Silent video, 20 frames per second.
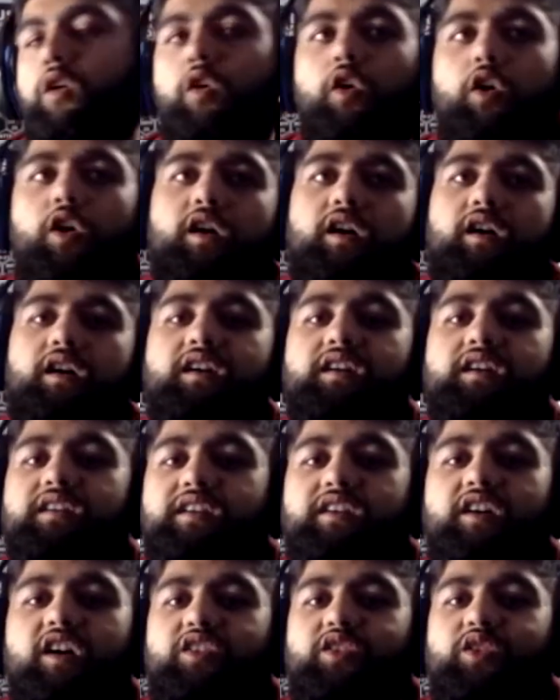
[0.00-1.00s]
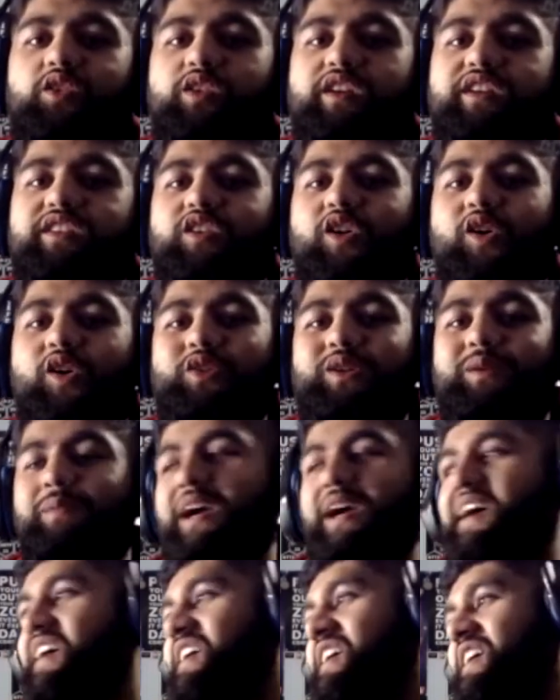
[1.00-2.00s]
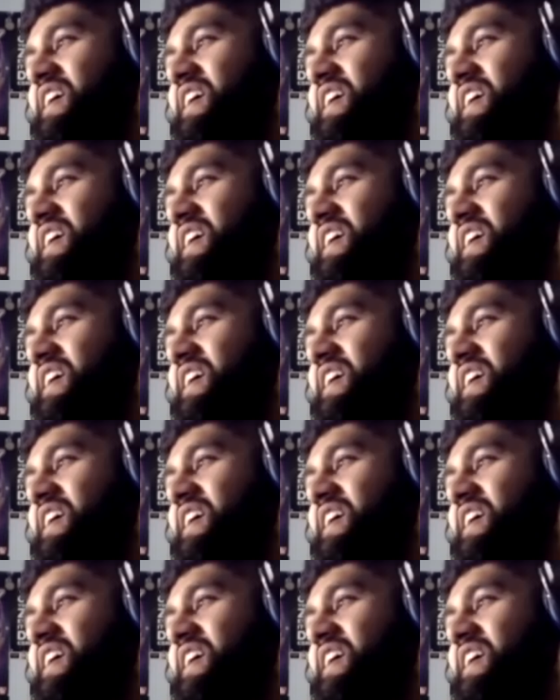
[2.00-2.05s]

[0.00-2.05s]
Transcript: or they're also known as Cozy Bear.